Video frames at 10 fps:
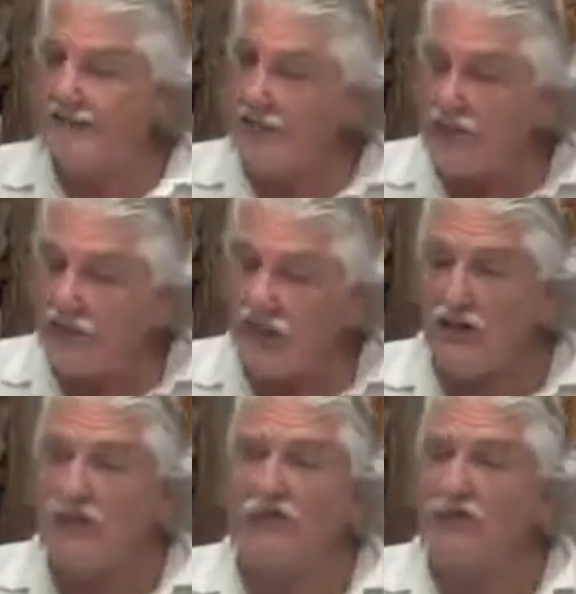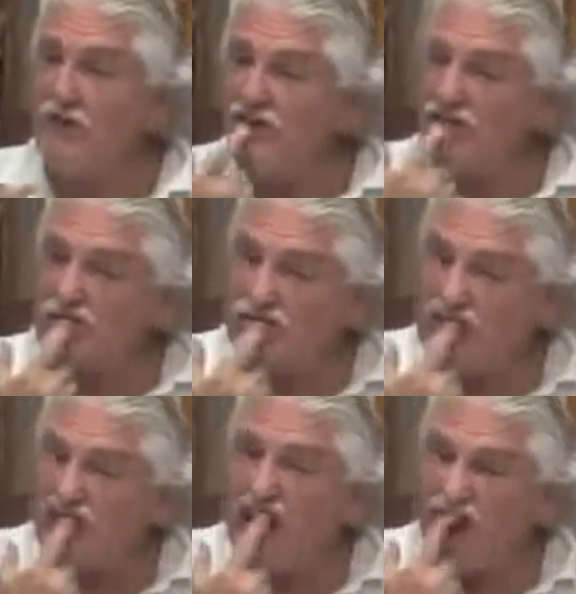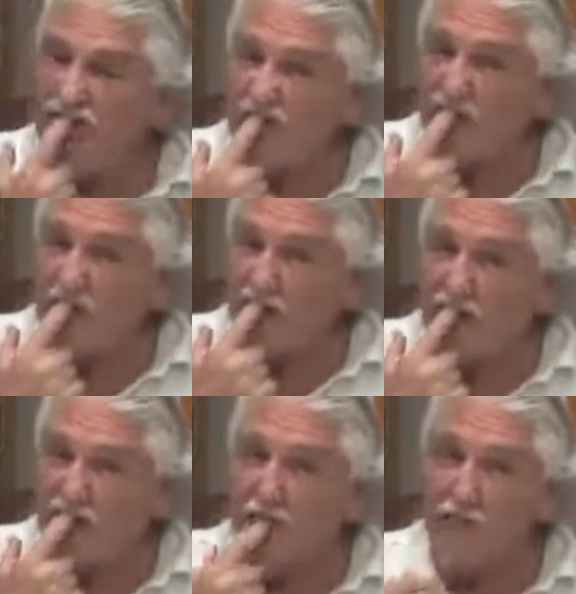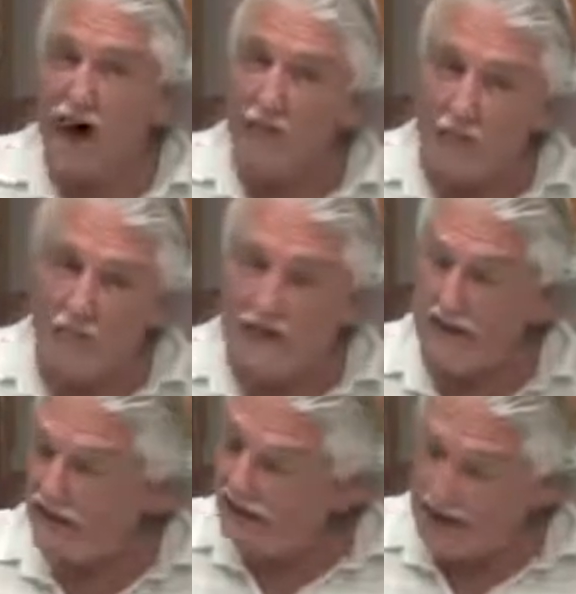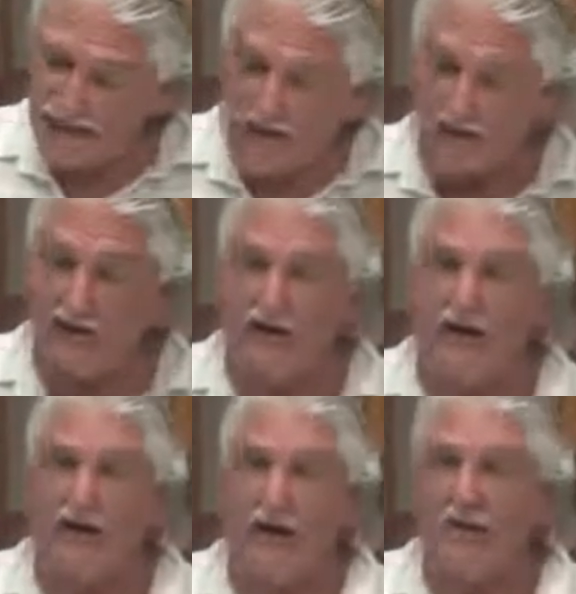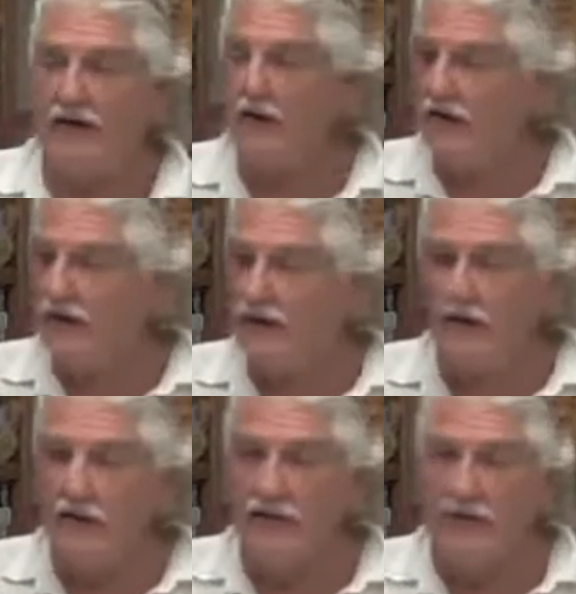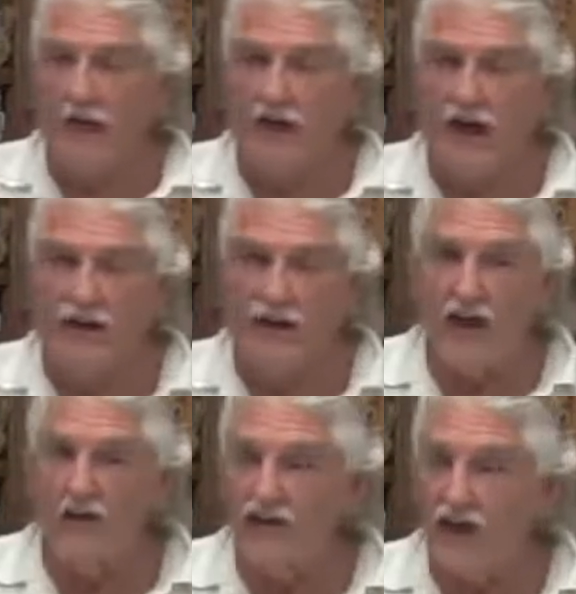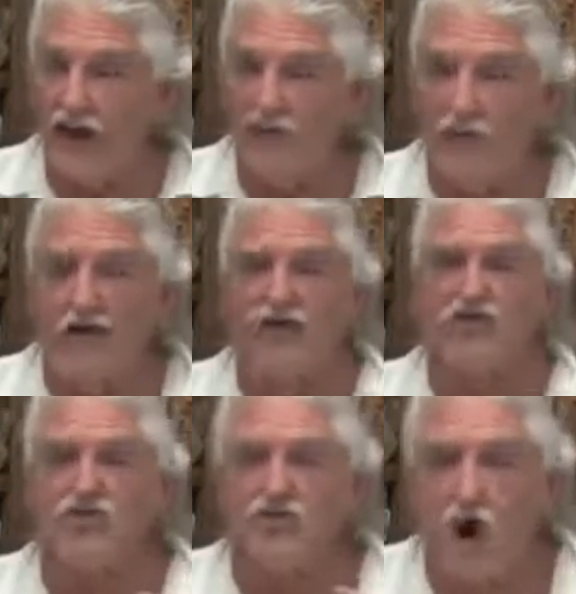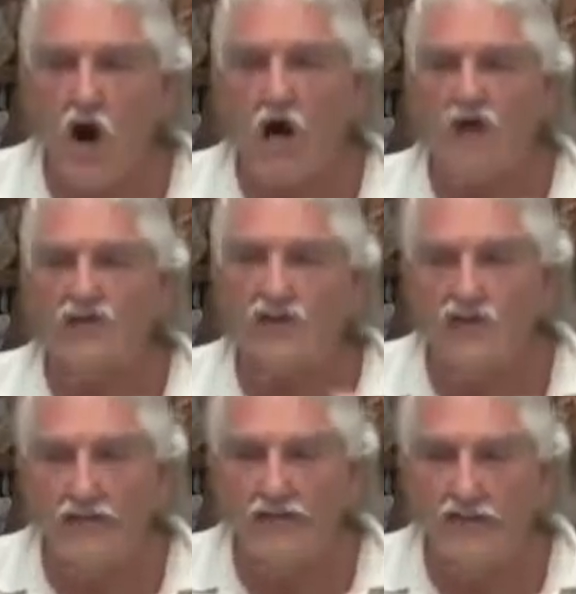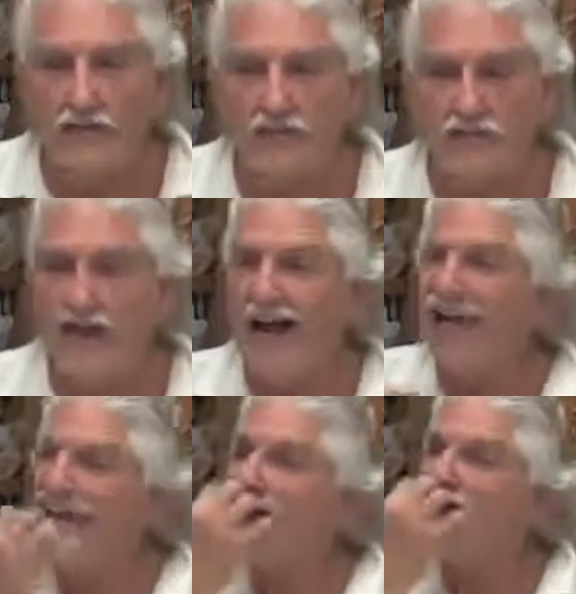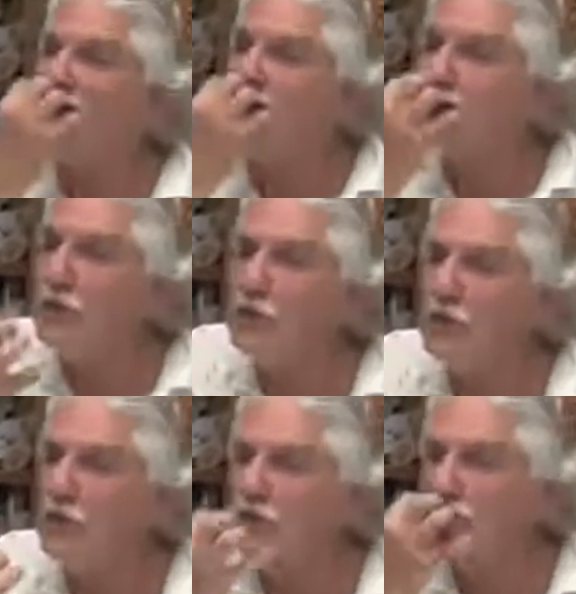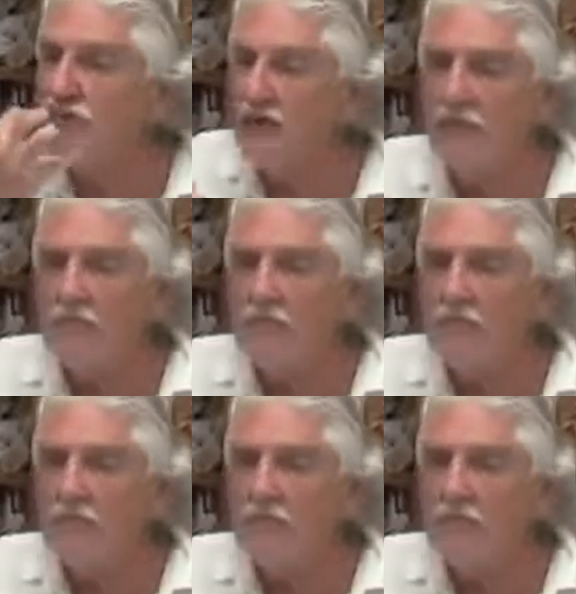You could even put some GI broom up there, probably. I mean, I've never done that, but, anything like that, GI broom has strong astringents, and that's what pulls.